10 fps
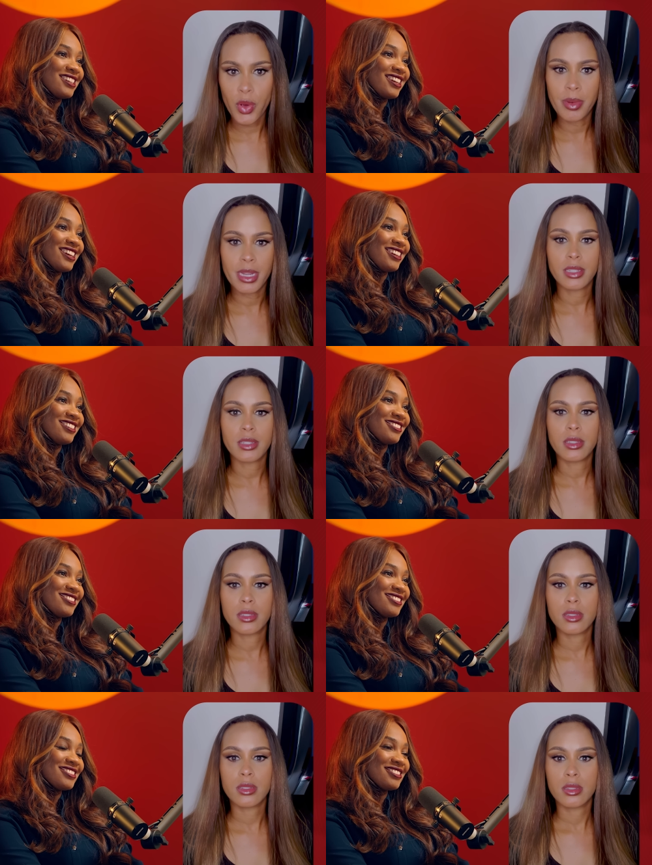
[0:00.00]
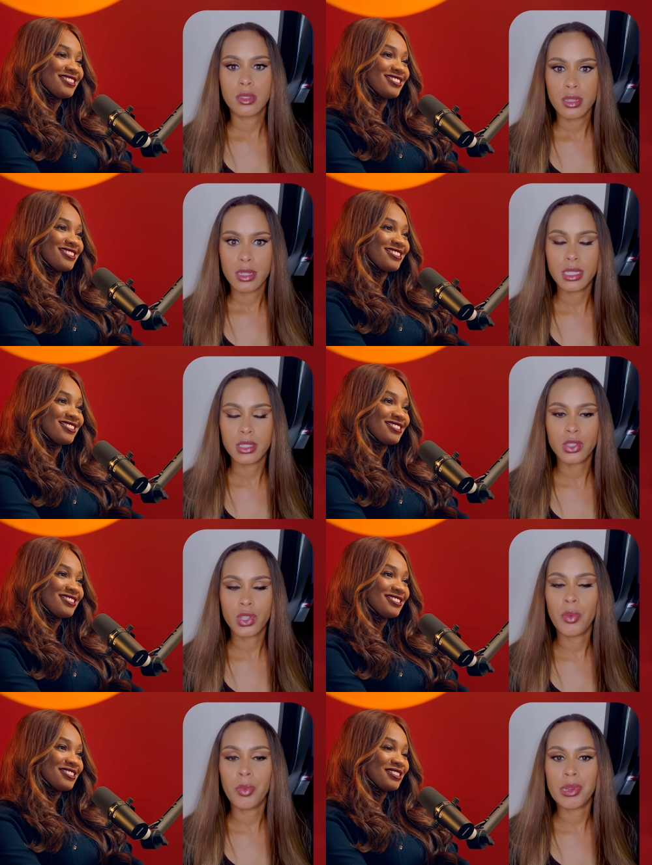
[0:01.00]
Speaker 1: best. Listen to
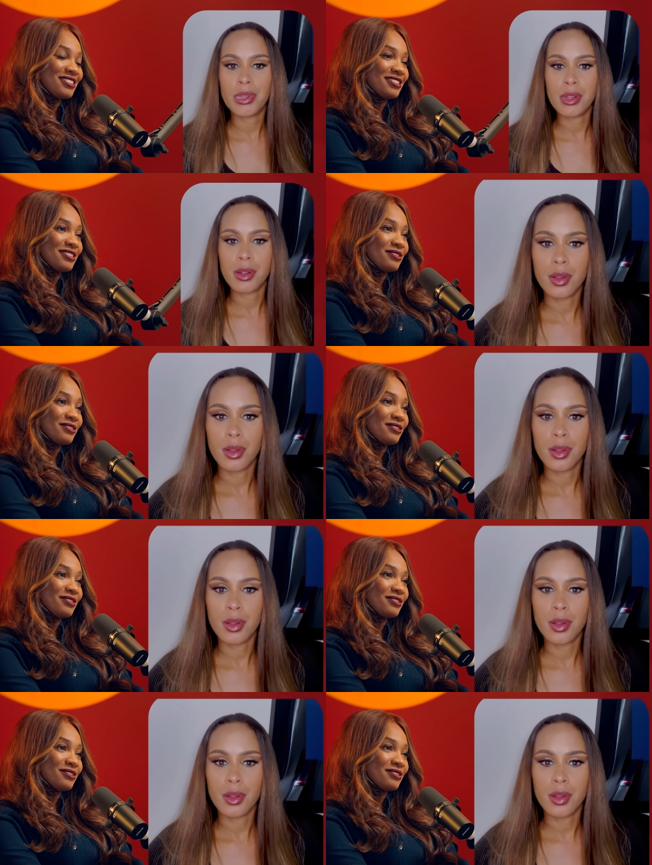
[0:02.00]
your body.